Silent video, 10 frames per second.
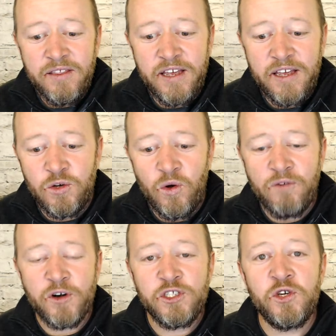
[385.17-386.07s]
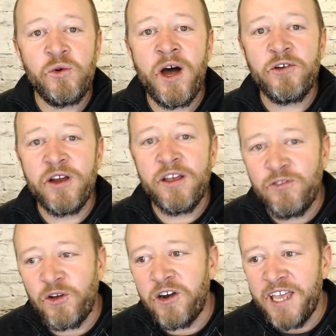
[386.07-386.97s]
they do over
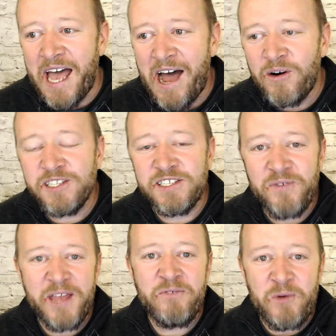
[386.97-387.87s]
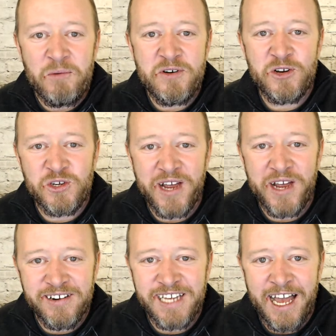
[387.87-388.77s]
230 hours of infomercial
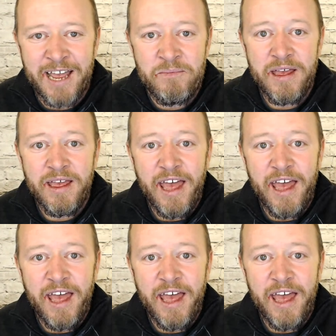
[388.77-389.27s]
airtime